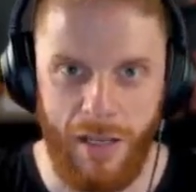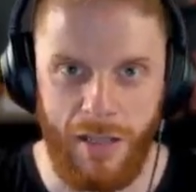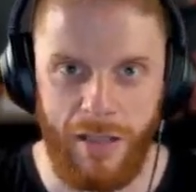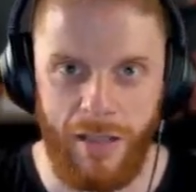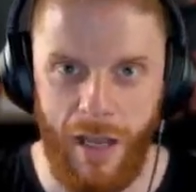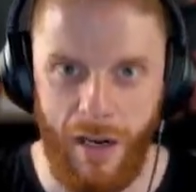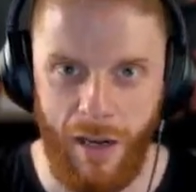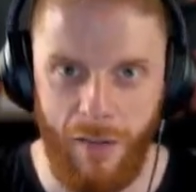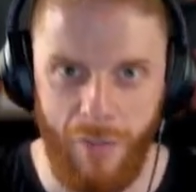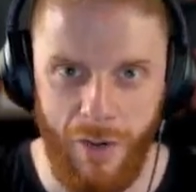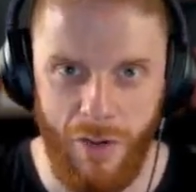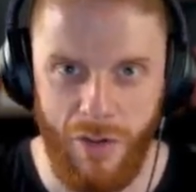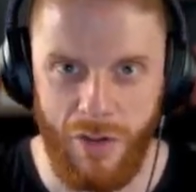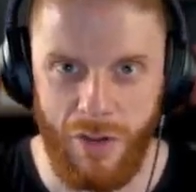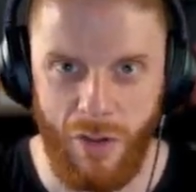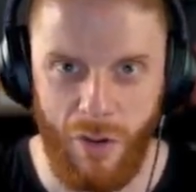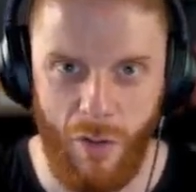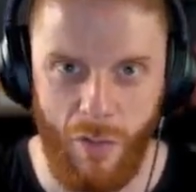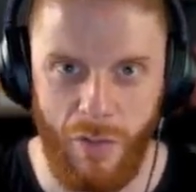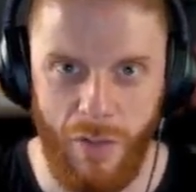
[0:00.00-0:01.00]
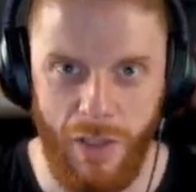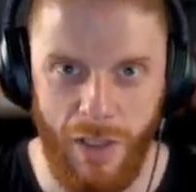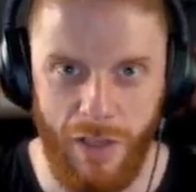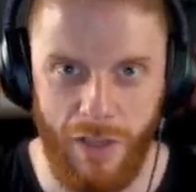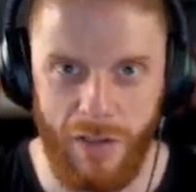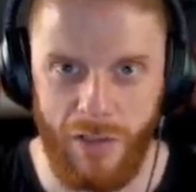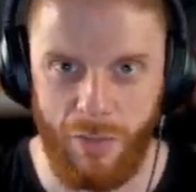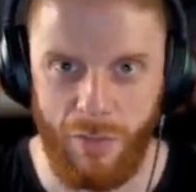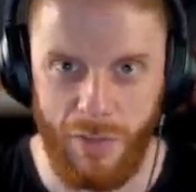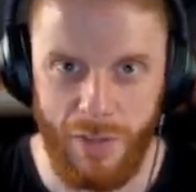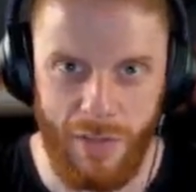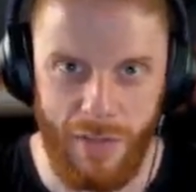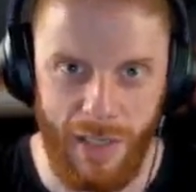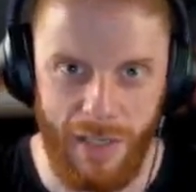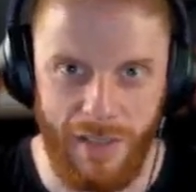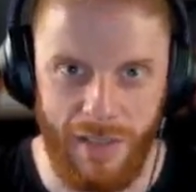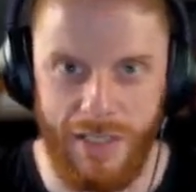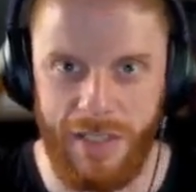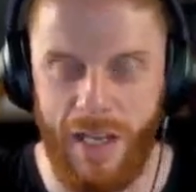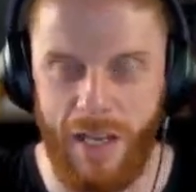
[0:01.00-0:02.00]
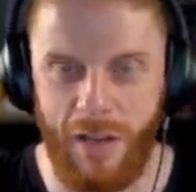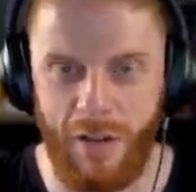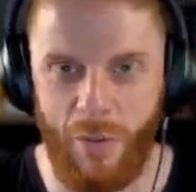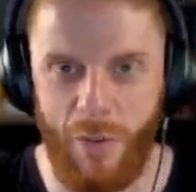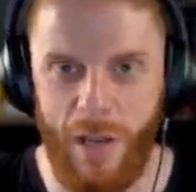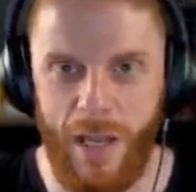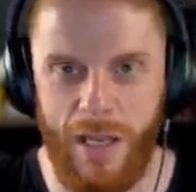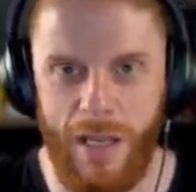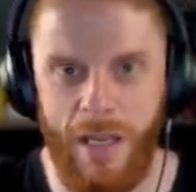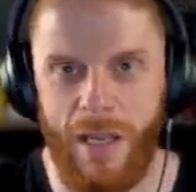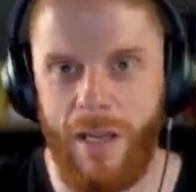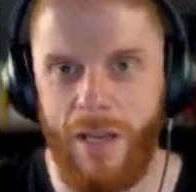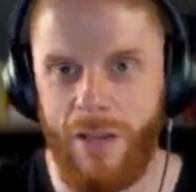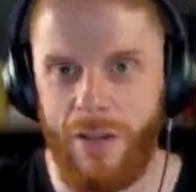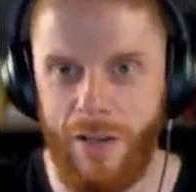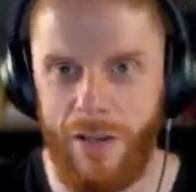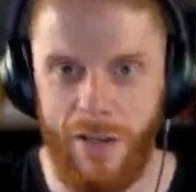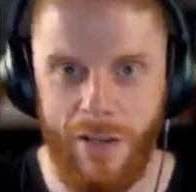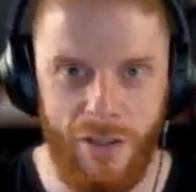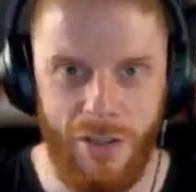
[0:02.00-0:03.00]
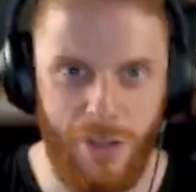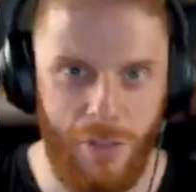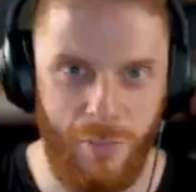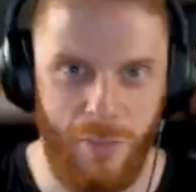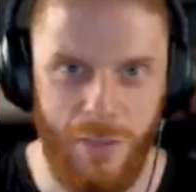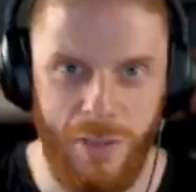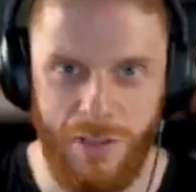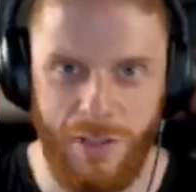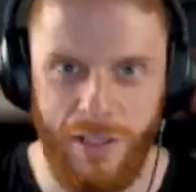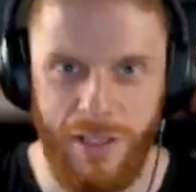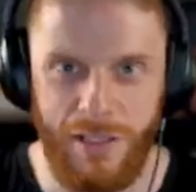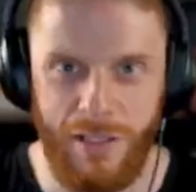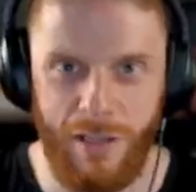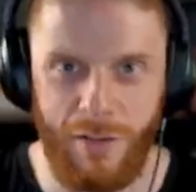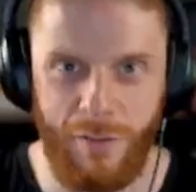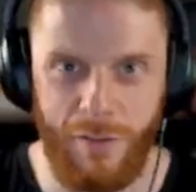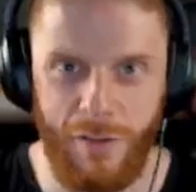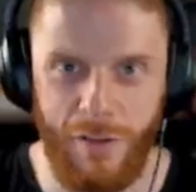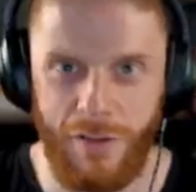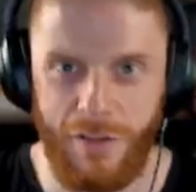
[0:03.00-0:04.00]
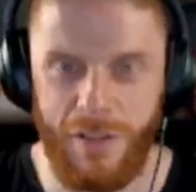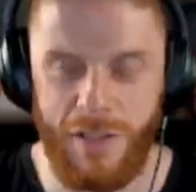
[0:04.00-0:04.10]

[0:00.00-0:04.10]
that I've used over the years. Once we get these out of the way, you can jump into the different